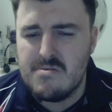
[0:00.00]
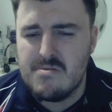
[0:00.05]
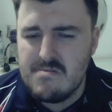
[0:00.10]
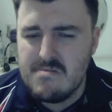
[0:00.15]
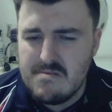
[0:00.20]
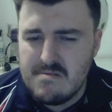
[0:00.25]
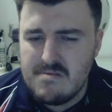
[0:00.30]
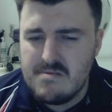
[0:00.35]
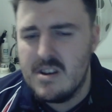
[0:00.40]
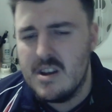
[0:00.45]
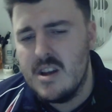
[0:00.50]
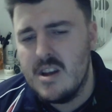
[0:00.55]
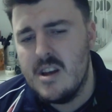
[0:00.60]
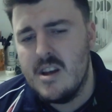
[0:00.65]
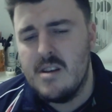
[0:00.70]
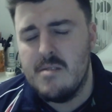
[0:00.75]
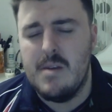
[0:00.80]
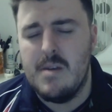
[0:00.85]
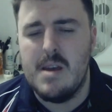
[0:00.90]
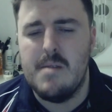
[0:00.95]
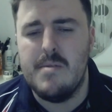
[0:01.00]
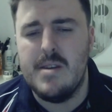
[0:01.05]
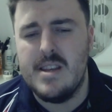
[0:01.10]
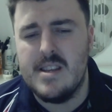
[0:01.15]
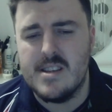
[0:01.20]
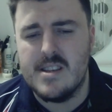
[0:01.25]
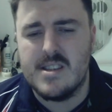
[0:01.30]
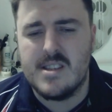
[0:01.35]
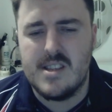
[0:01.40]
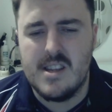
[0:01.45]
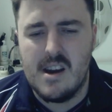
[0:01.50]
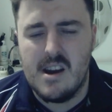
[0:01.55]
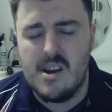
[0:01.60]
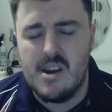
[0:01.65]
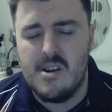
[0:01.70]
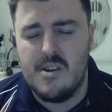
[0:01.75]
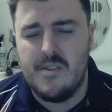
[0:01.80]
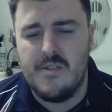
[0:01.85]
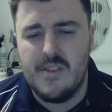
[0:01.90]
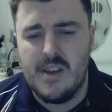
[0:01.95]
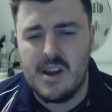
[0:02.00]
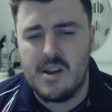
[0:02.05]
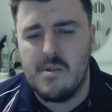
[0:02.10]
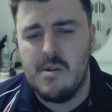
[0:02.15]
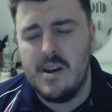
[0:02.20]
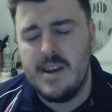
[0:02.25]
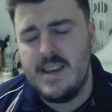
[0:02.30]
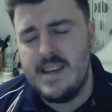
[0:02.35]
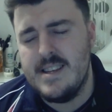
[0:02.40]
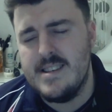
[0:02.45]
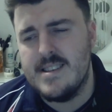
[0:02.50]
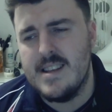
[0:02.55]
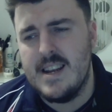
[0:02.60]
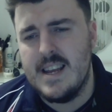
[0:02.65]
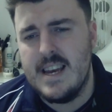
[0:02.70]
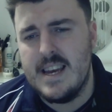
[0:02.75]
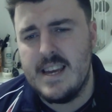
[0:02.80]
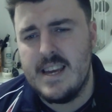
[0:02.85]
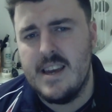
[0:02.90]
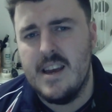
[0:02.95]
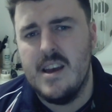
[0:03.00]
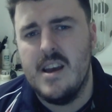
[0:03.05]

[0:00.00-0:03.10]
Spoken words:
Ooh, maybe he does die off there quite easily.